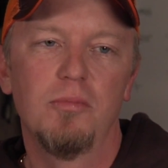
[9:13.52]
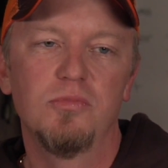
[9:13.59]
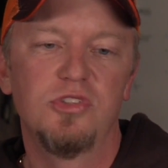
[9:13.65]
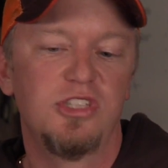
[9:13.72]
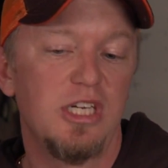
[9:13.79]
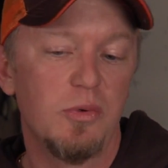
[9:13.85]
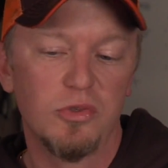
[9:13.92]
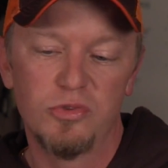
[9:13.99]

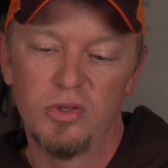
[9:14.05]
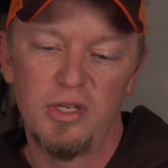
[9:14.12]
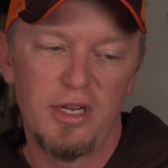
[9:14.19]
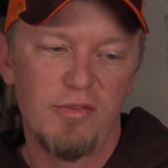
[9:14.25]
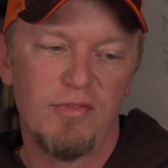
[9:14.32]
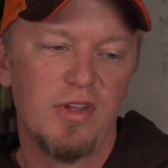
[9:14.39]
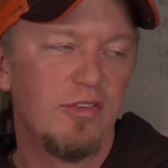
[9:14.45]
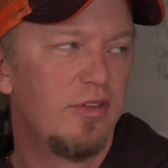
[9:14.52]
she was really
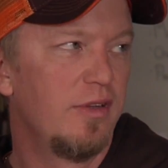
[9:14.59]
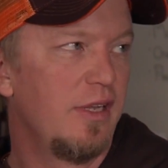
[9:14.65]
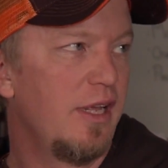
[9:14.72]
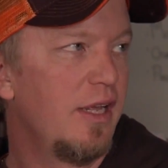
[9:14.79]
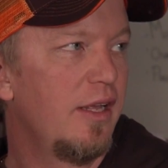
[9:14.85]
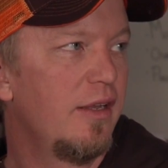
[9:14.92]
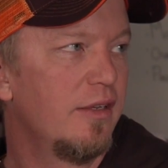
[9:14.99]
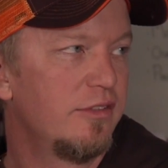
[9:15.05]
convinced at the
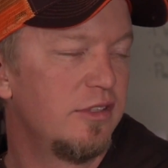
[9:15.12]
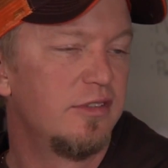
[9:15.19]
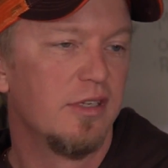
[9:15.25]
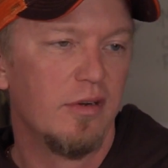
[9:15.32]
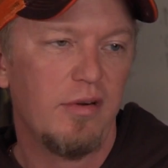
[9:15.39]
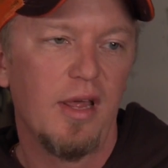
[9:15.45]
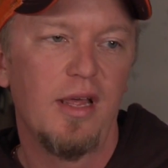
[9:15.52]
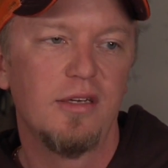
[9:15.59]
end, and she
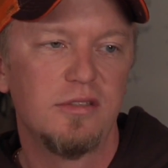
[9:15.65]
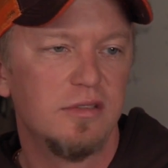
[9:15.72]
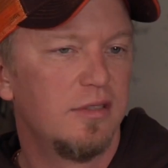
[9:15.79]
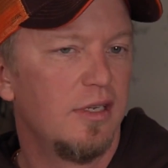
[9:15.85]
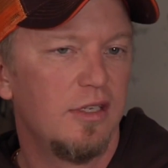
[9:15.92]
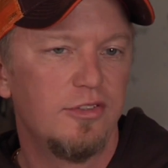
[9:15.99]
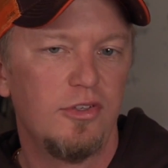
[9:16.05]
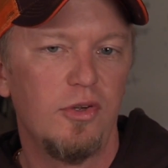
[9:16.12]
said, okay. She
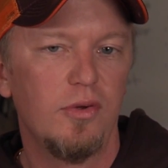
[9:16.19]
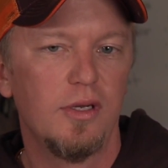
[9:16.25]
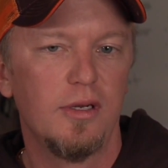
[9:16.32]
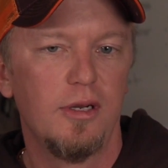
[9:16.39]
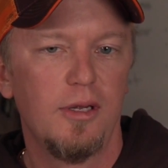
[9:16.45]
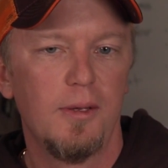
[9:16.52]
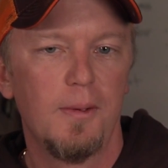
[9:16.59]
said, let's do it.